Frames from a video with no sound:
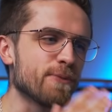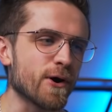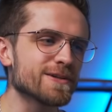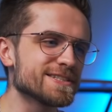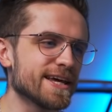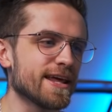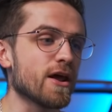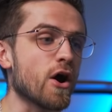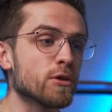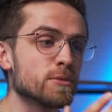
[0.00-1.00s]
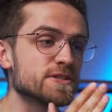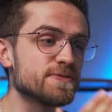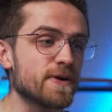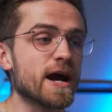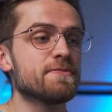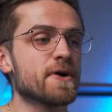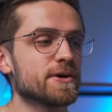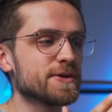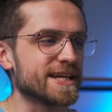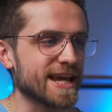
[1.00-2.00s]
Paul Dinan, almost
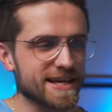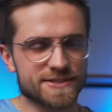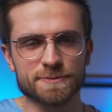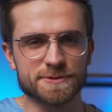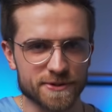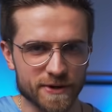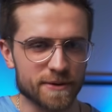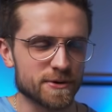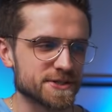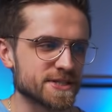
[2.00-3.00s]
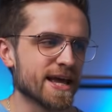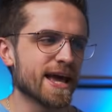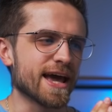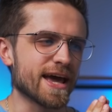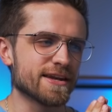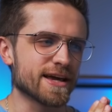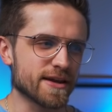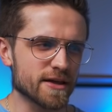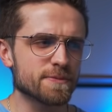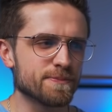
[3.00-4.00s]
500k subscribers. And
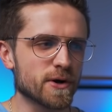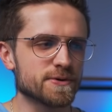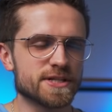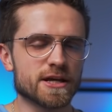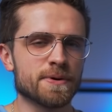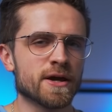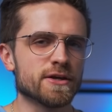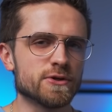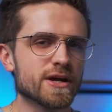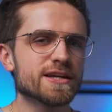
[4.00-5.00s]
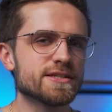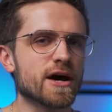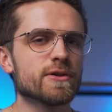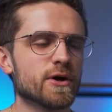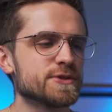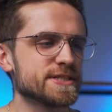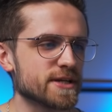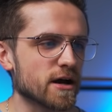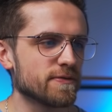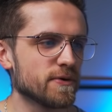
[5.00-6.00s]
another pro tip, you can download
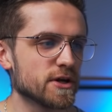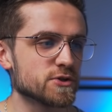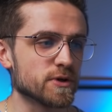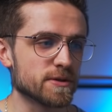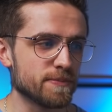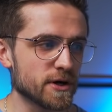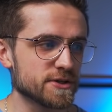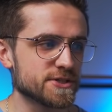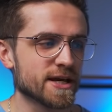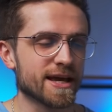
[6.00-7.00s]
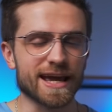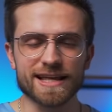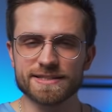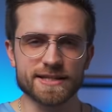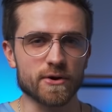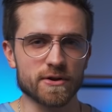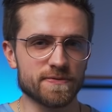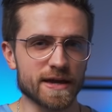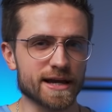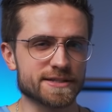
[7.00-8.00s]
stock footage with birds, add sound
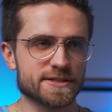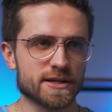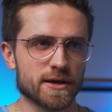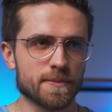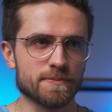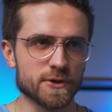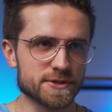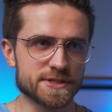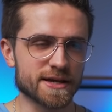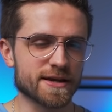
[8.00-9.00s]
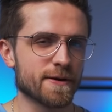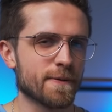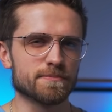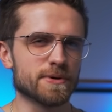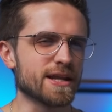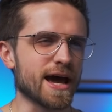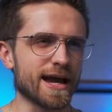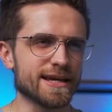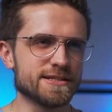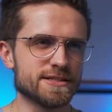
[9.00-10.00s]
effects, music, but
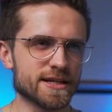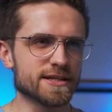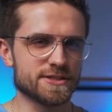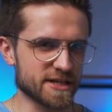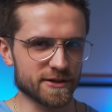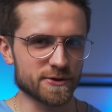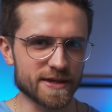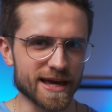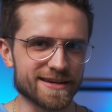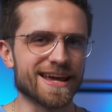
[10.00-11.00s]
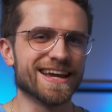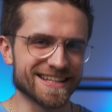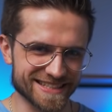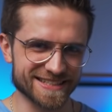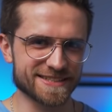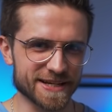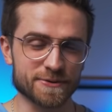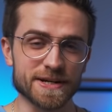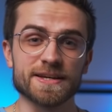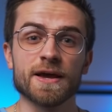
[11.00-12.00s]
I didn't tell you that, it's a
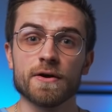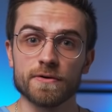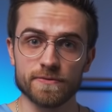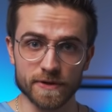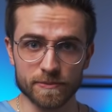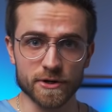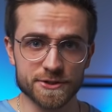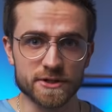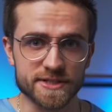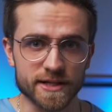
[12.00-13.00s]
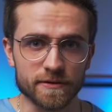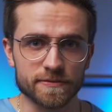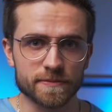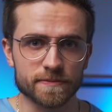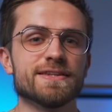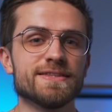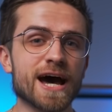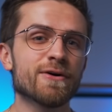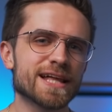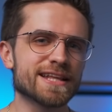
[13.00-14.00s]
secret. Film birds yourself.
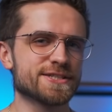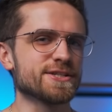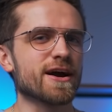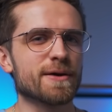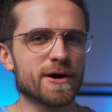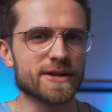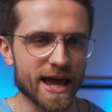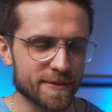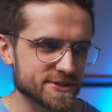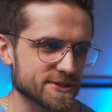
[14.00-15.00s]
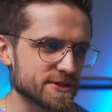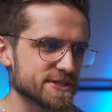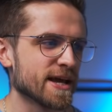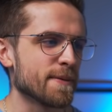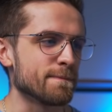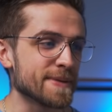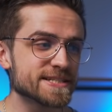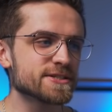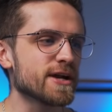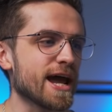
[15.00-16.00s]
Now let's talk about hamsters.
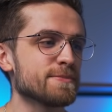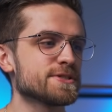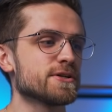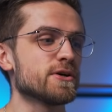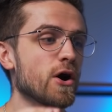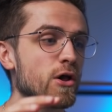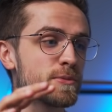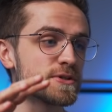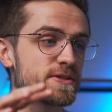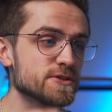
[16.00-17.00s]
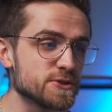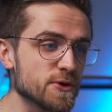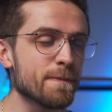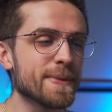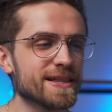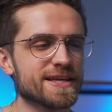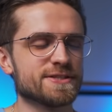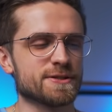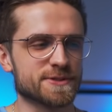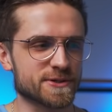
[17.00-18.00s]
Mr. Hamster, almost 2 million
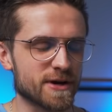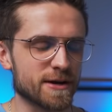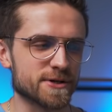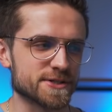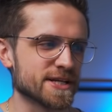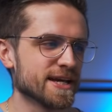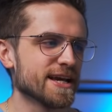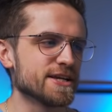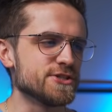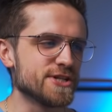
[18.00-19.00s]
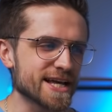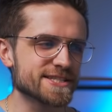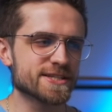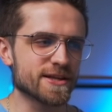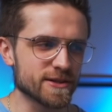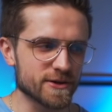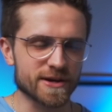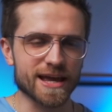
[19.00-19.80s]
subscribers. Just look